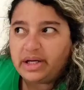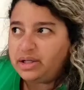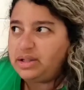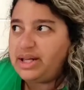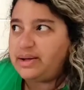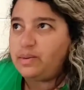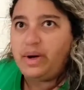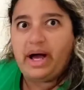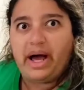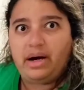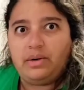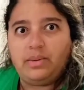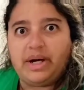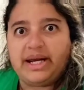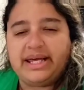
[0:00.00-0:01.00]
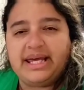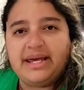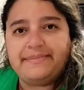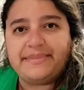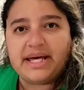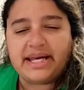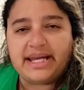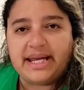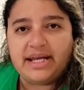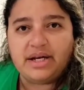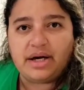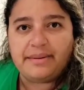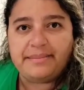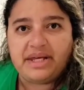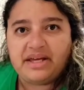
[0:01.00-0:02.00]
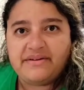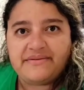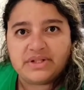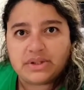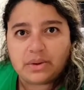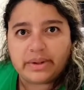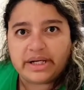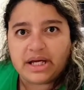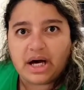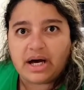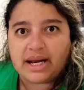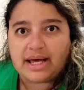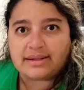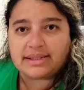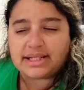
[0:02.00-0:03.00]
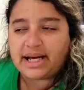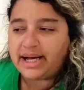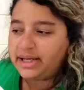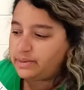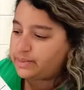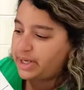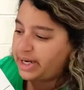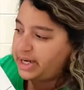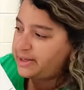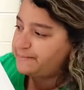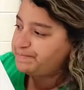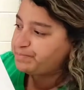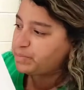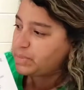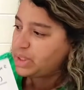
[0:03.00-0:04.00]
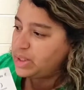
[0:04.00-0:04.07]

And you're like, well, I don't want to keep that heat on me if it's already hot outside, right?